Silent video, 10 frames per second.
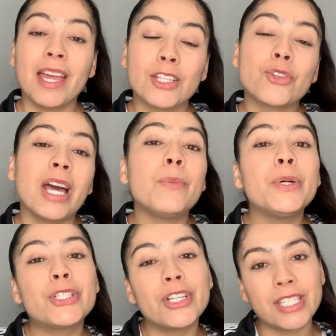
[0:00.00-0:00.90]
Try to
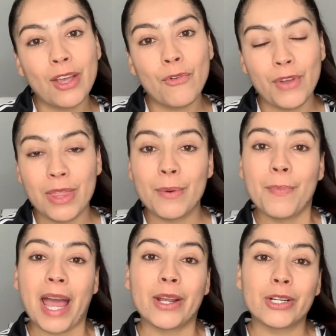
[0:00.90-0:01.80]
put yourself in the
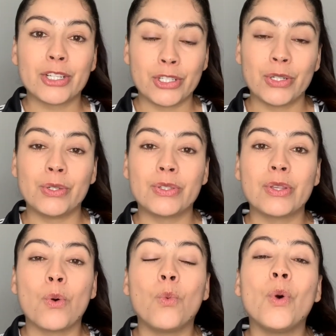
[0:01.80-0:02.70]
buyer's shoes.
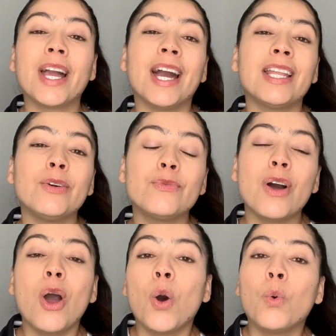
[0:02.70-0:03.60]
What kind of
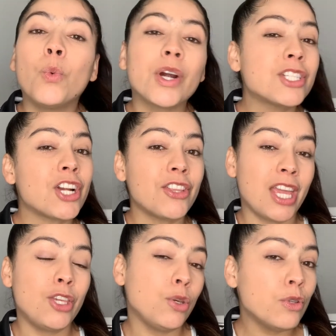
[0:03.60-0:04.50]
words are
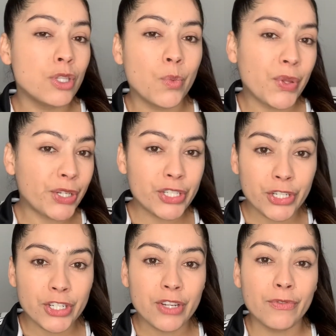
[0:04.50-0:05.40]
they using when they're
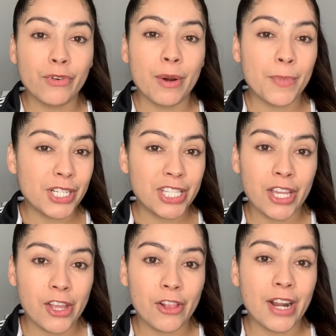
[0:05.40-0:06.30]
searching for a
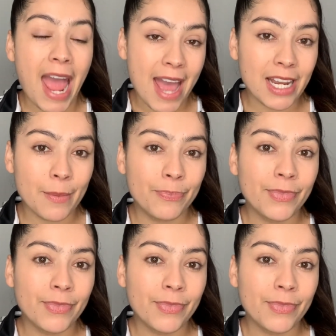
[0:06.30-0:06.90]
particular item?